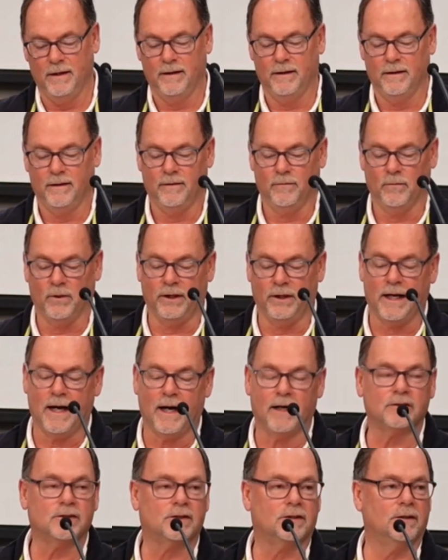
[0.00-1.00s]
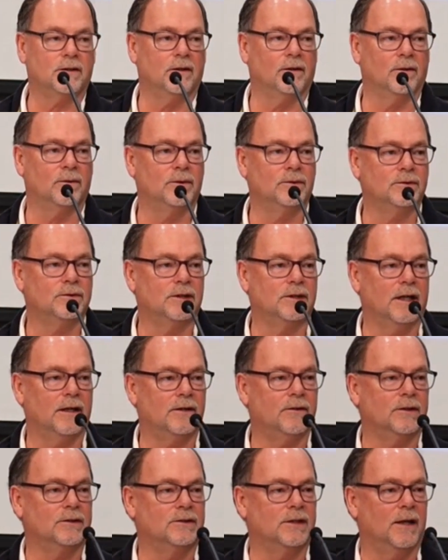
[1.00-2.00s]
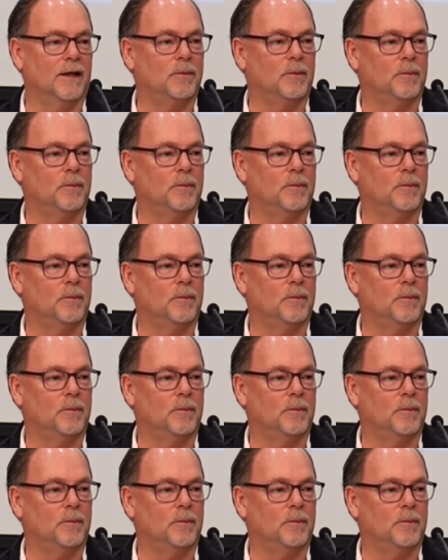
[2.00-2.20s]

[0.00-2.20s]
Well, you ask, you know, who's the other example